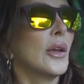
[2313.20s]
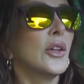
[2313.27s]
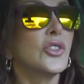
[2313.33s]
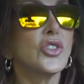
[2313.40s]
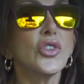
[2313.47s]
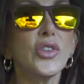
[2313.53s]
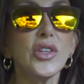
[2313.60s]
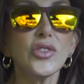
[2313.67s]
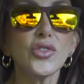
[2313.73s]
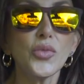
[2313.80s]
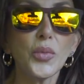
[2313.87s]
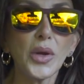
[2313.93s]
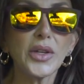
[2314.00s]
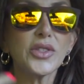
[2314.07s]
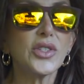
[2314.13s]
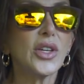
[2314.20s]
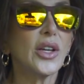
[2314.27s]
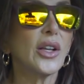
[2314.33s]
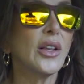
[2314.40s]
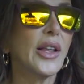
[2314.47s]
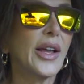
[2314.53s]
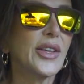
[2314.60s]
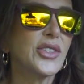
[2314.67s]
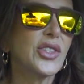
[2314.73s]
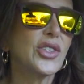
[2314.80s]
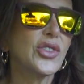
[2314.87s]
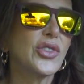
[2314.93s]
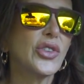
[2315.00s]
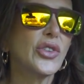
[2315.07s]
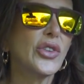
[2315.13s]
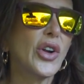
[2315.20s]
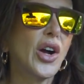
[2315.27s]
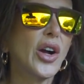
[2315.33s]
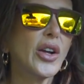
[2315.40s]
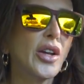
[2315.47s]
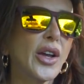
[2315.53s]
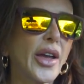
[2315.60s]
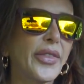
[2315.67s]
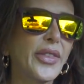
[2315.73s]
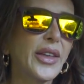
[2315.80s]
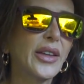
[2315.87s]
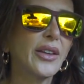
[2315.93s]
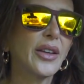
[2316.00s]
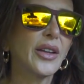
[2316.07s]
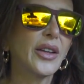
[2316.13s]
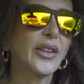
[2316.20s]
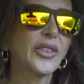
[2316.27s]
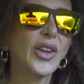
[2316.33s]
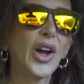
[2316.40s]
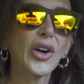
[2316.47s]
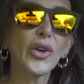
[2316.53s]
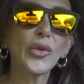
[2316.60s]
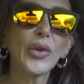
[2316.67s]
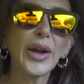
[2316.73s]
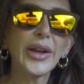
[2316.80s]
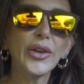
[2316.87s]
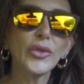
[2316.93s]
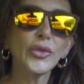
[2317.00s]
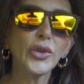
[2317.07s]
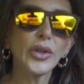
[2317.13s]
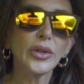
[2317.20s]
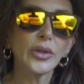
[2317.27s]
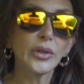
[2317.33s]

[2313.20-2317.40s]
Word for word: So these are my sunglasses. They're knock, I think, knock around.